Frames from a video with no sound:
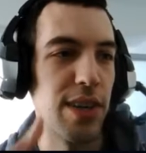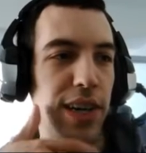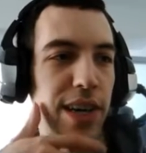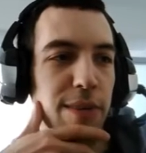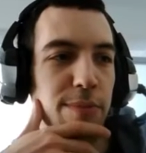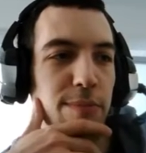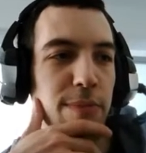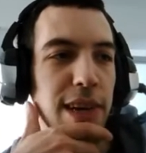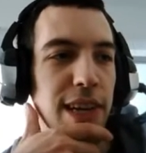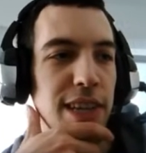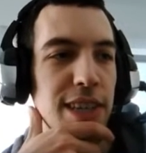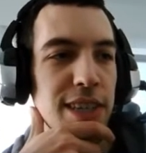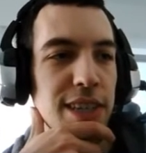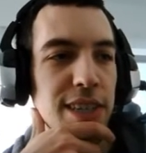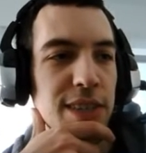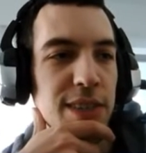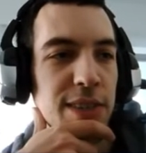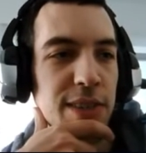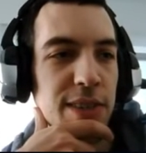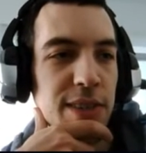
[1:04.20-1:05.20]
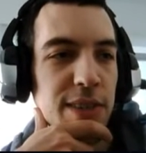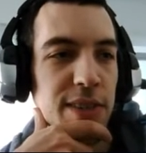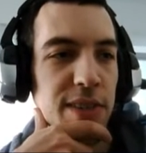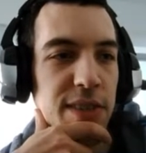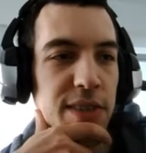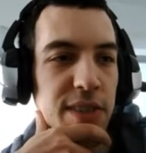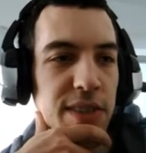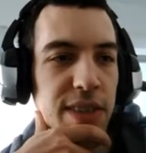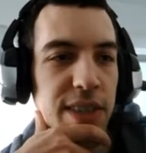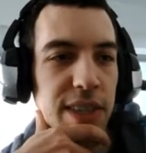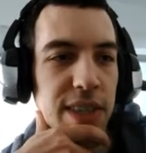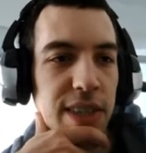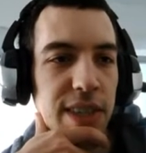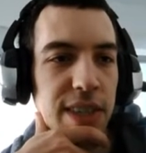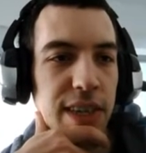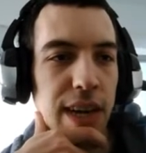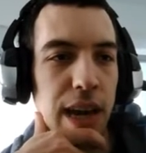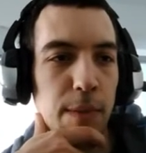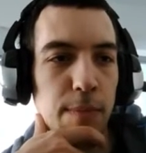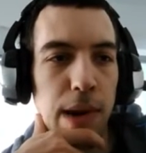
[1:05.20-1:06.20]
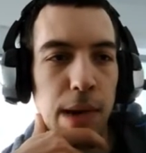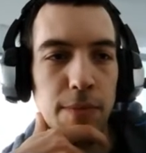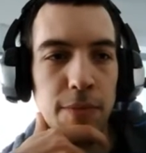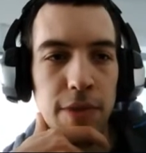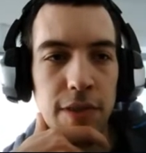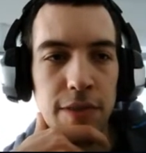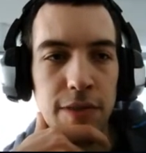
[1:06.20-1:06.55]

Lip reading: managed to come up with.